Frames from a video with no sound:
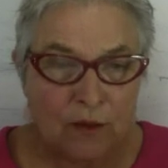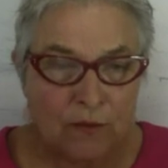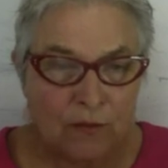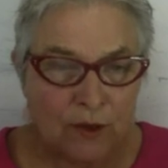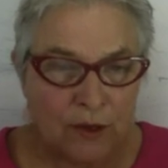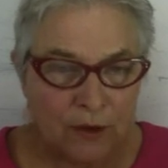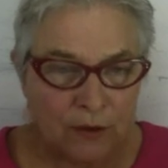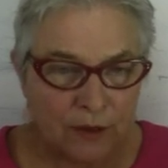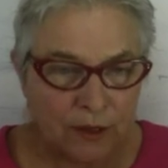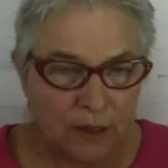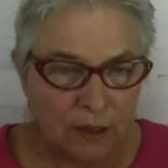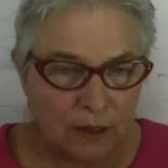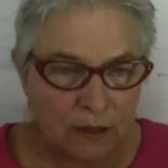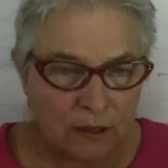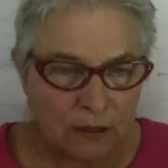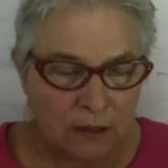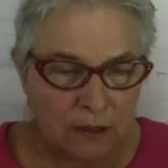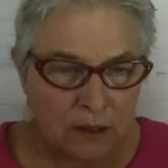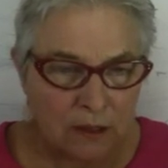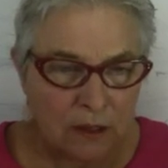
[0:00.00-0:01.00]
There it
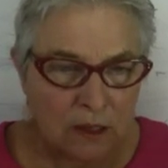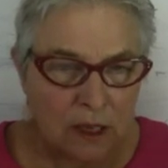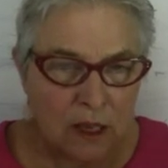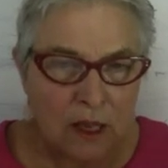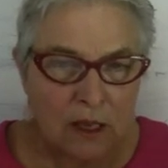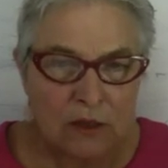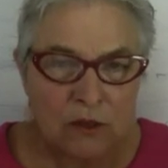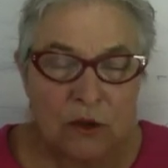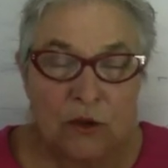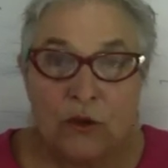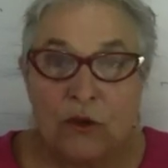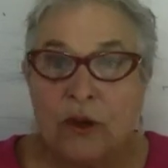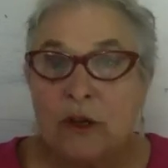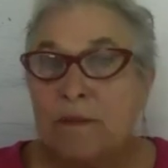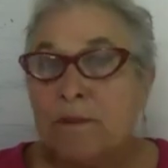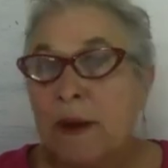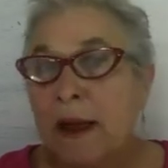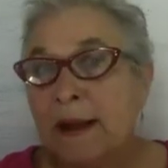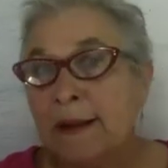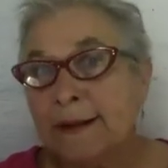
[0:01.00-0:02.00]
is. So you
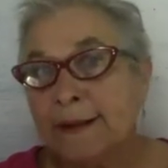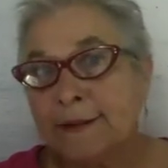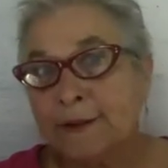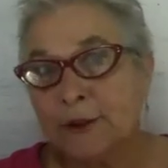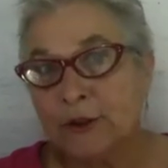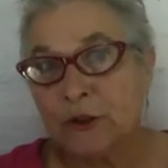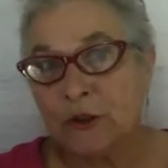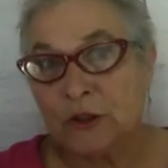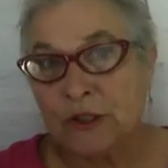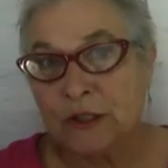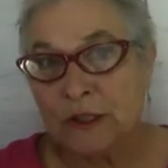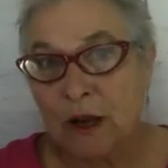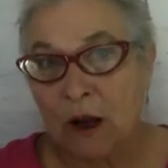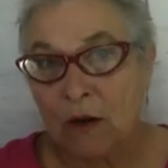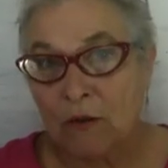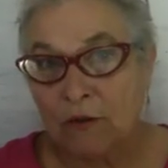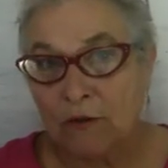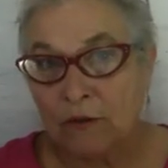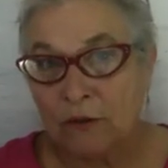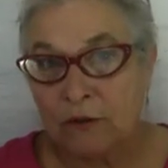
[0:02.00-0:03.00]
can mail it to
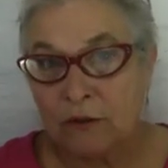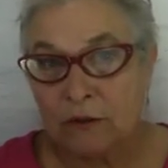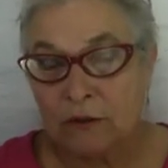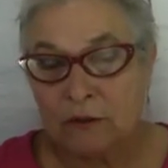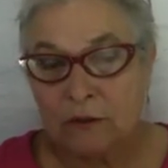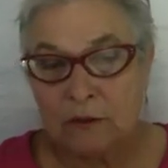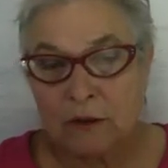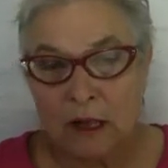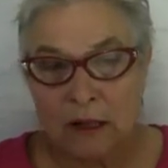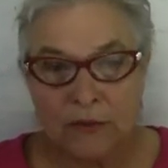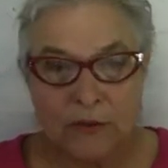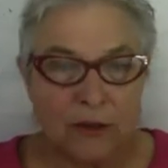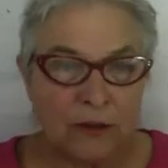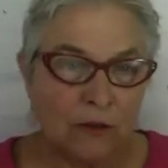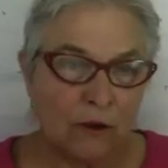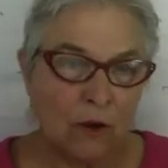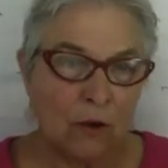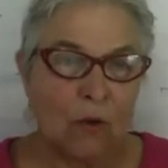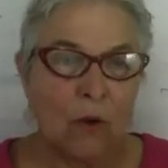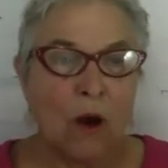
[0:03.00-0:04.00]
yourself and then go